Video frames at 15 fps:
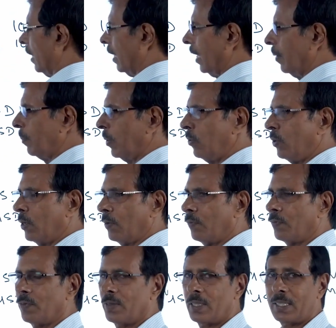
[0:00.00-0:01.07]
the amount of
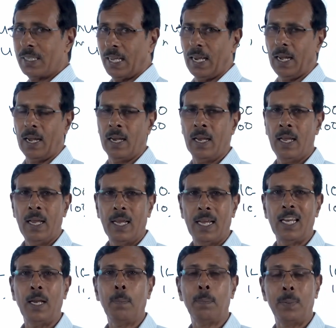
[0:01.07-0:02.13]
sale
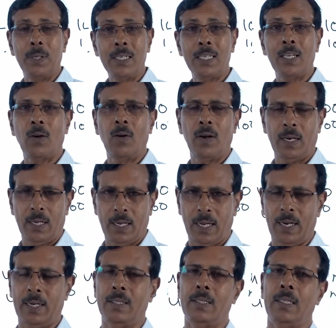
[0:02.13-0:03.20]
in a particular
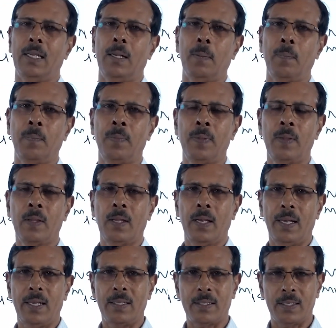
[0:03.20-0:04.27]
currency
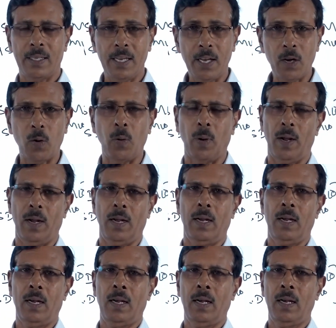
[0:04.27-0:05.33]
is equal
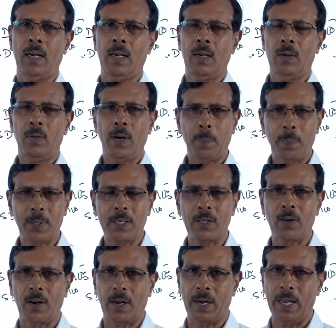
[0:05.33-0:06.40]
on a
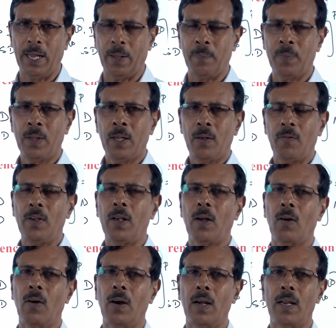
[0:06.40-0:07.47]
particular day. We
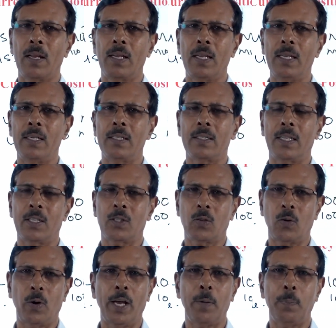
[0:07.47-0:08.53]
call it is a
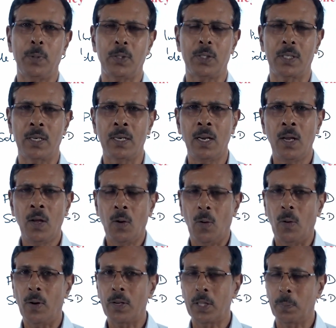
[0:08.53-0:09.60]
square position
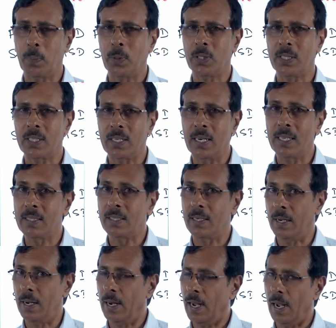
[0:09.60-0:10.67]
or the position is
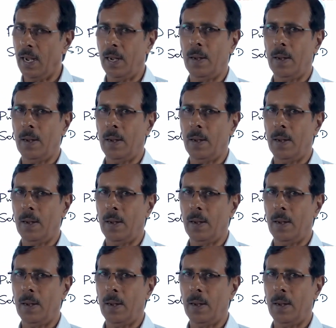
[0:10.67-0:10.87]
nil.